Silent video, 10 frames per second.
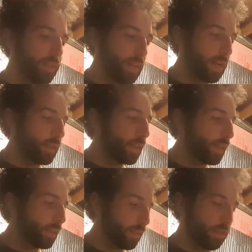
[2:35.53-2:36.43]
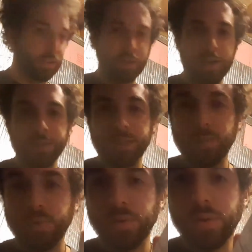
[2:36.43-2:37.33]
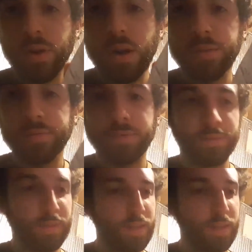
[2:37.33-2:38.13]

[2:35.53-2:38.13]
techniques such as the pull-off,